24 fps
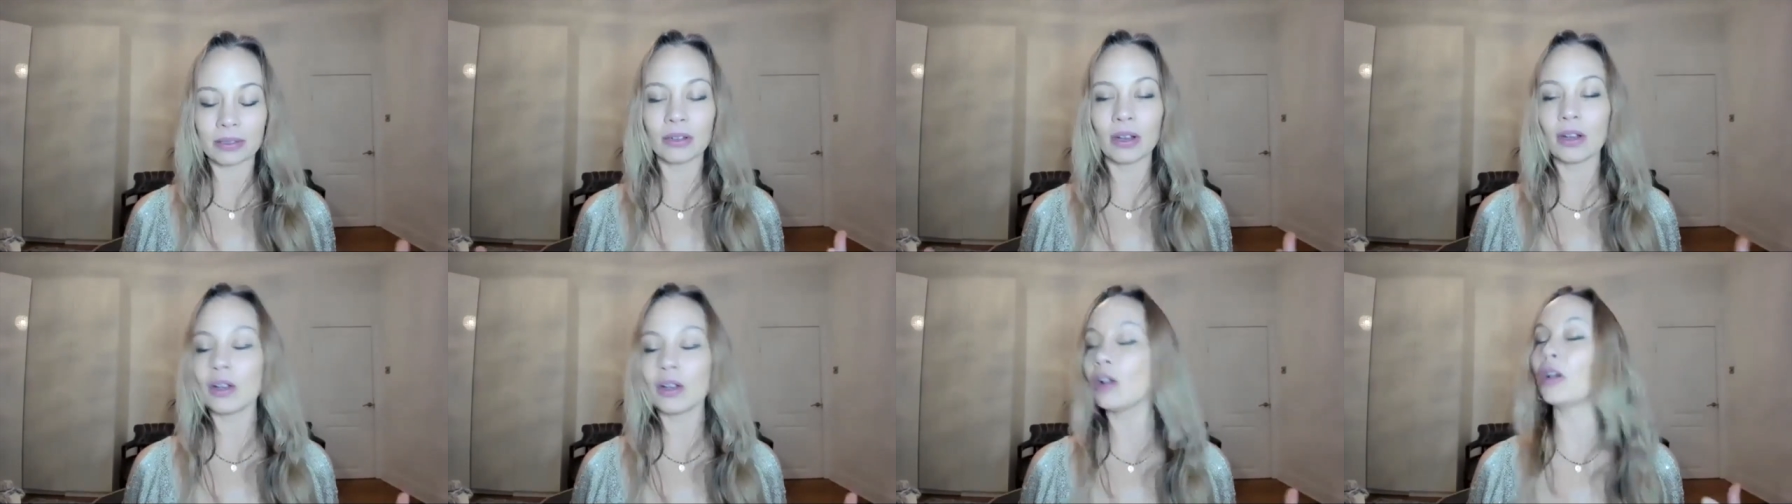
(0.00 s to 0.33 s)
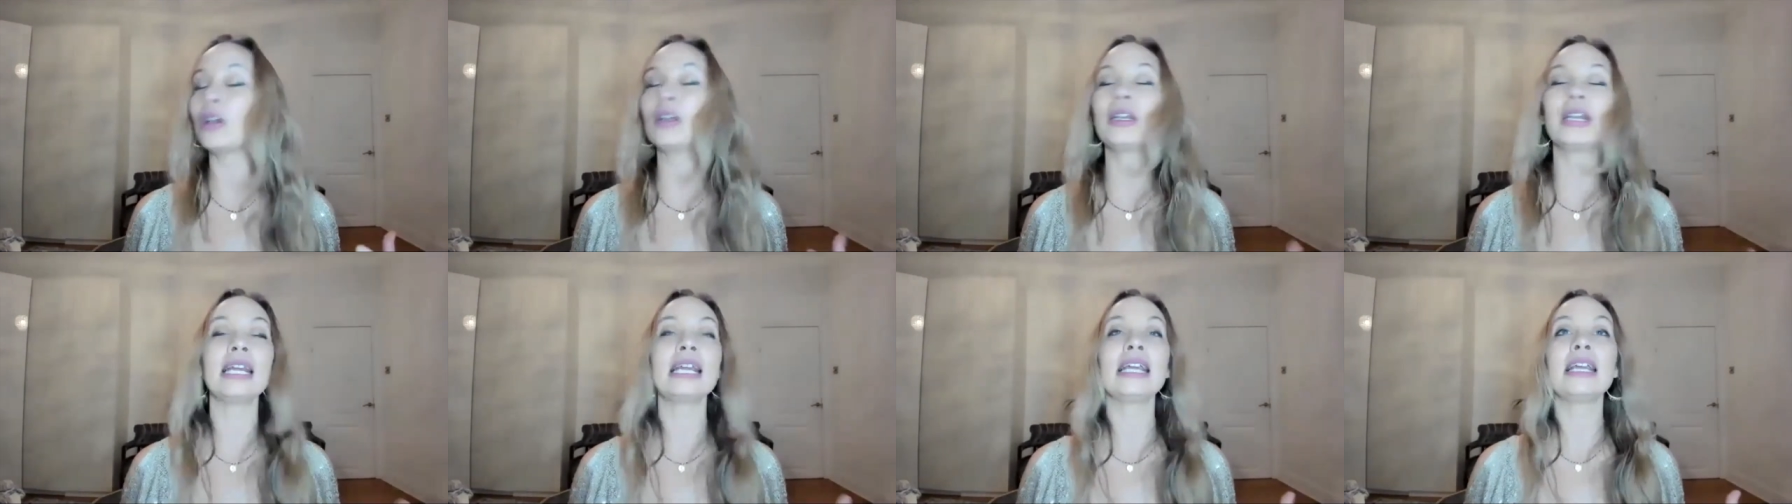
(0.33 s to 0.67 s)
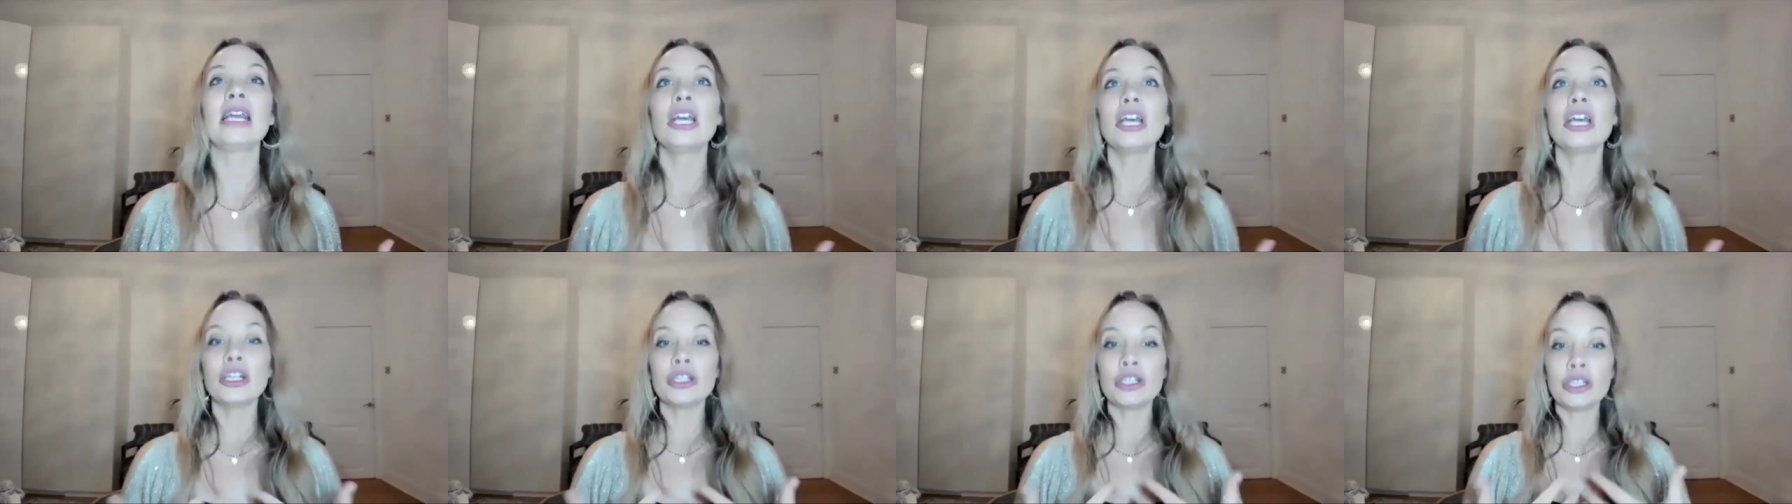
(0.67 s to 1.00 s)
Not
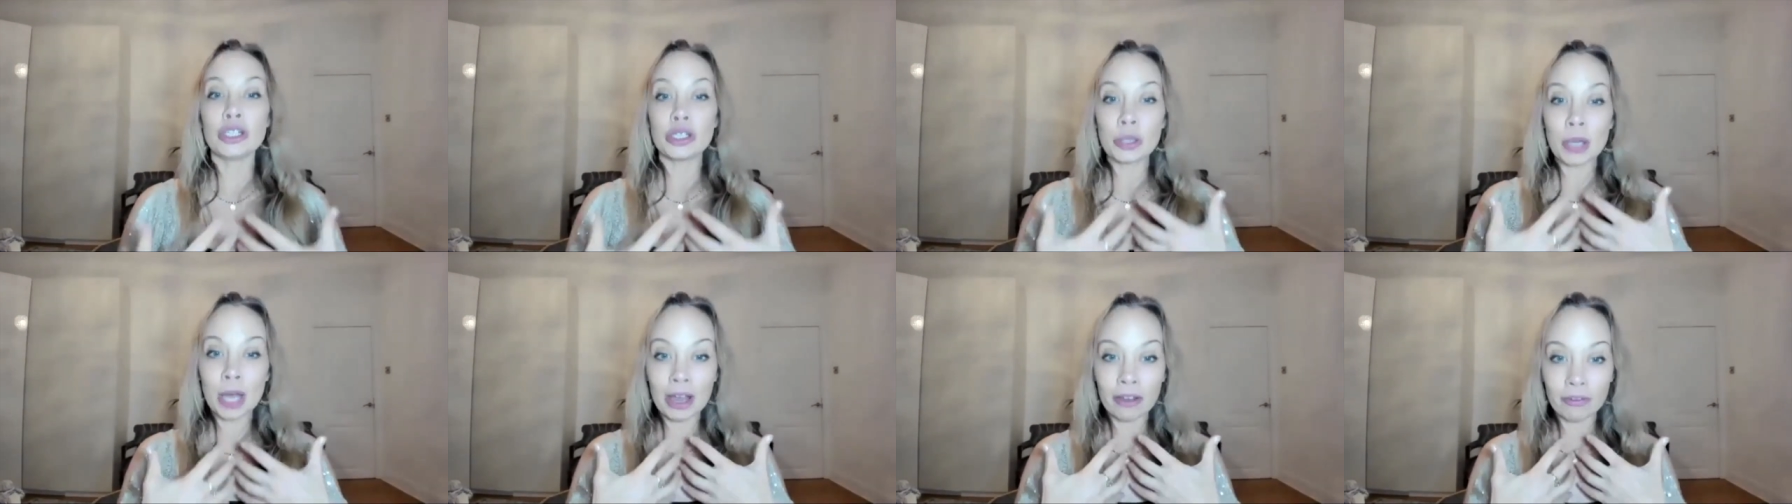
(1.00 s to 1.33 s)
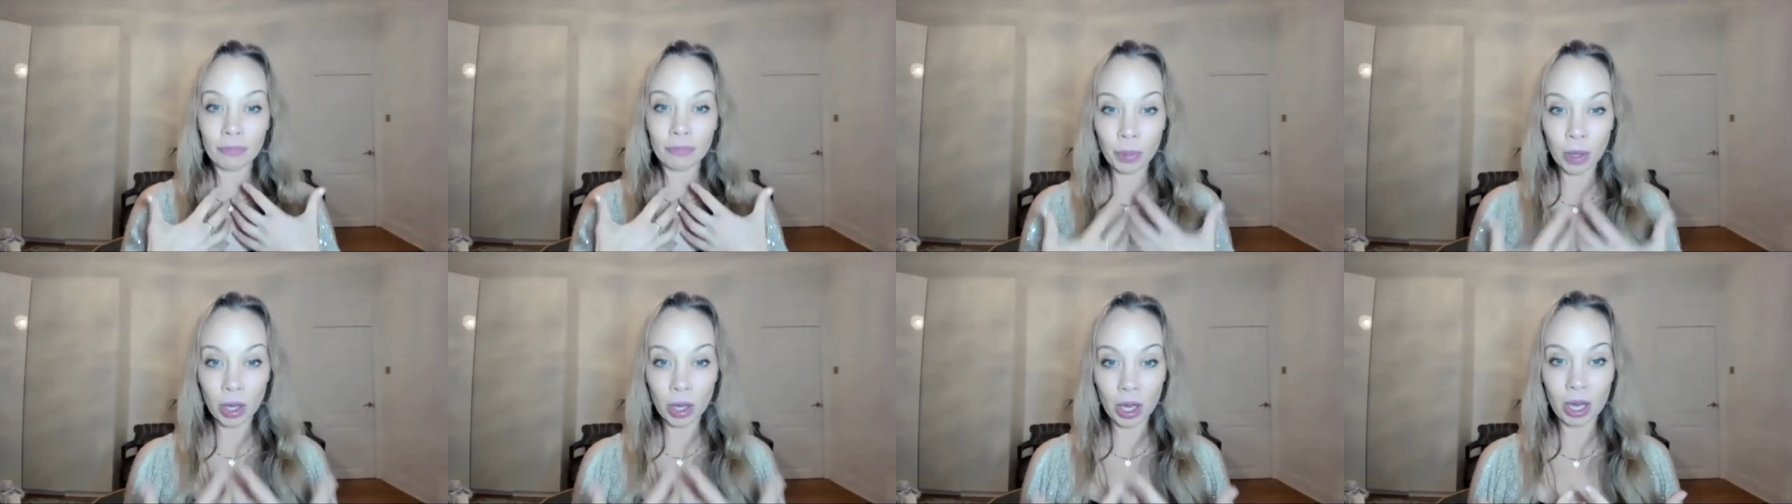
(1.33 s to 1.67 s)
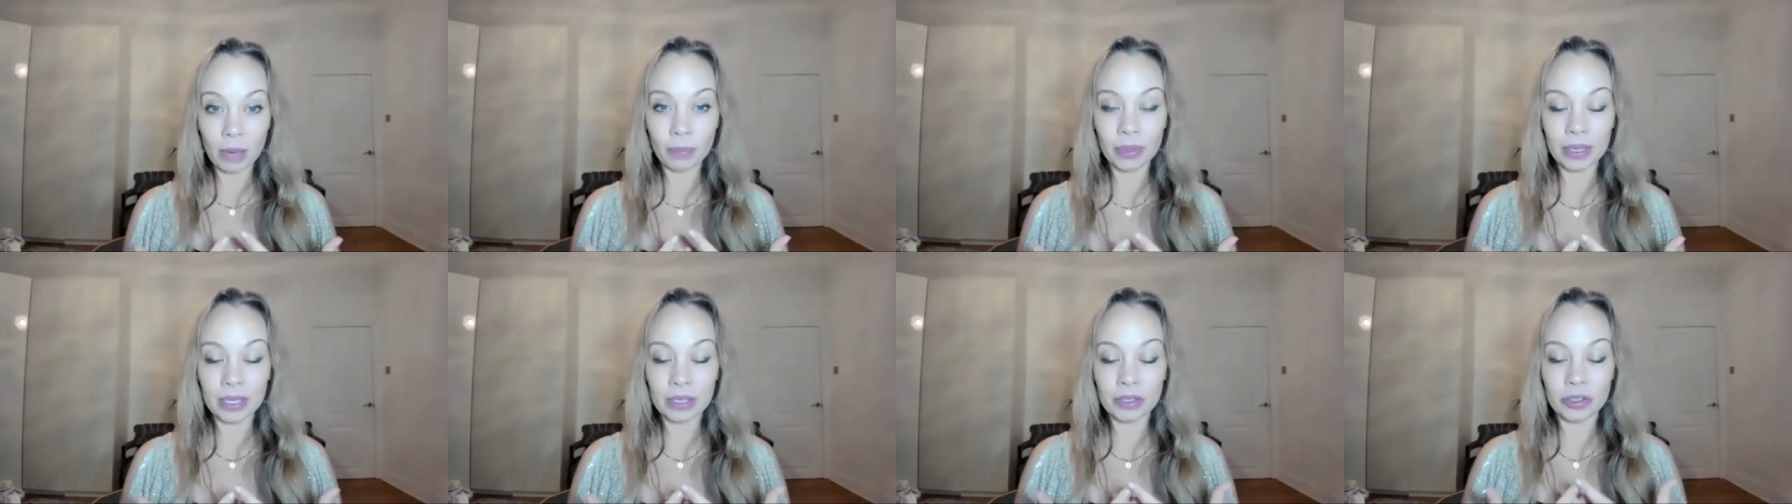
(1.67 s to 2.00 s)
only do you have
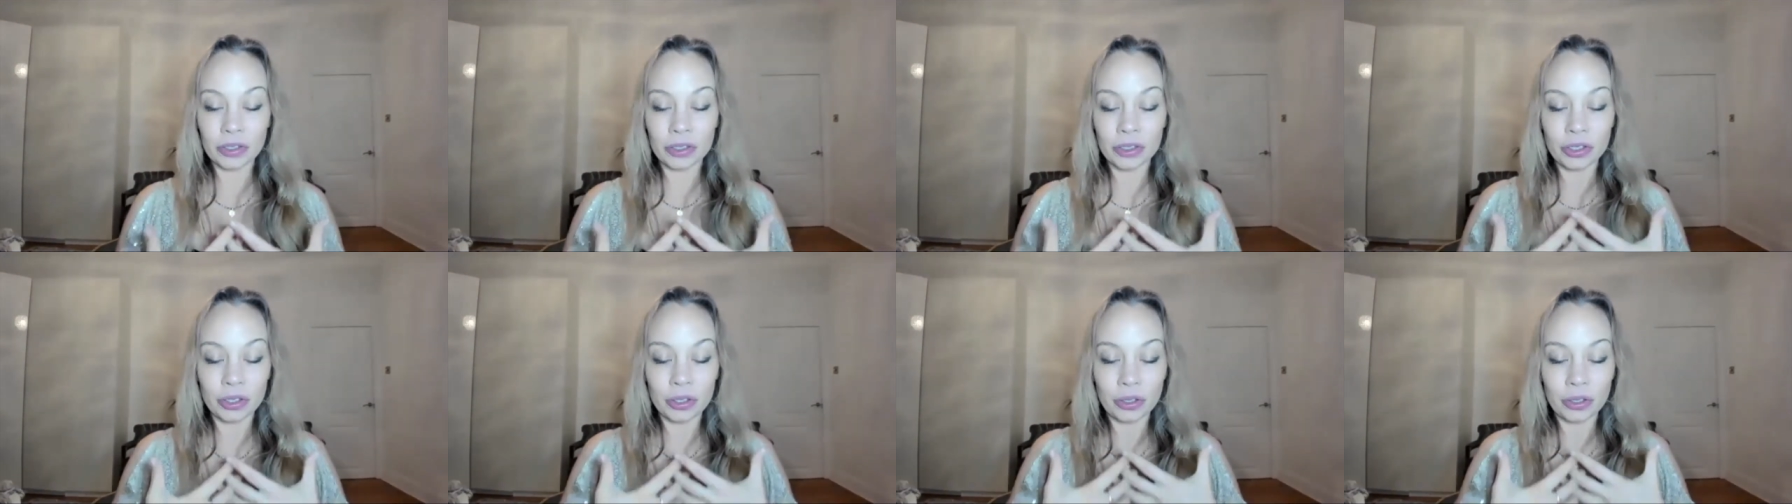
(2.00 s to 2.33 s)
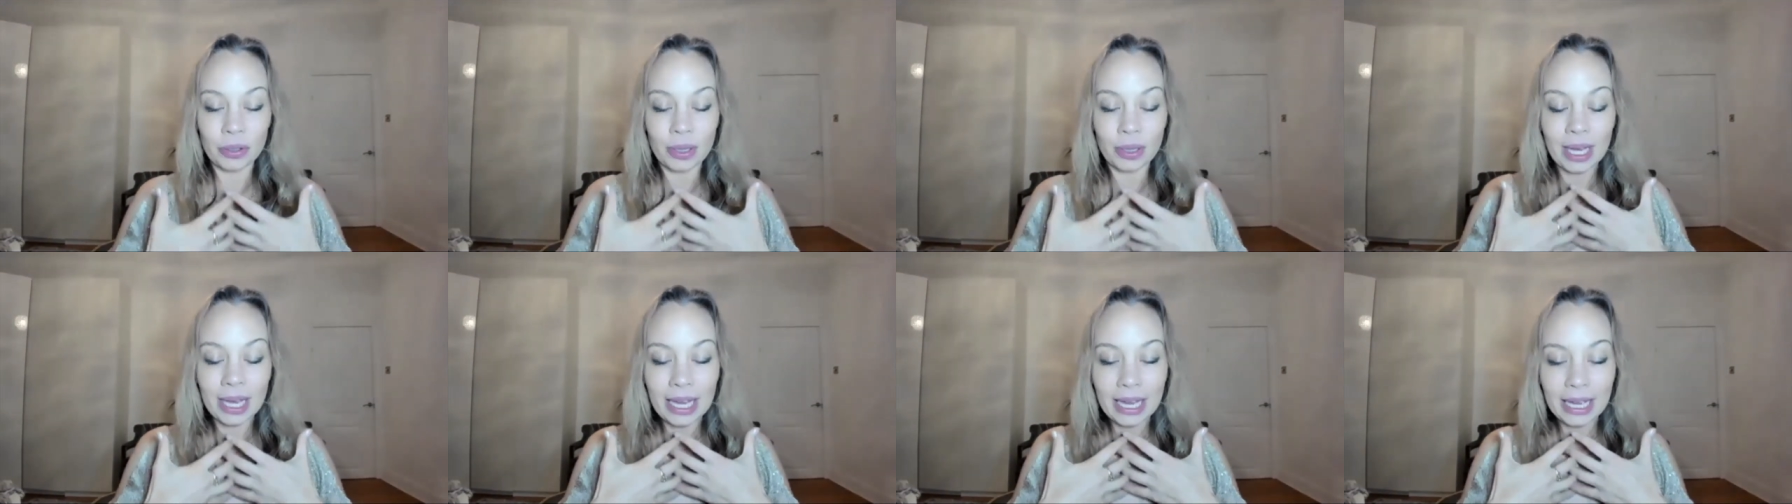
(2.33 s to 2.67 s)
purpose to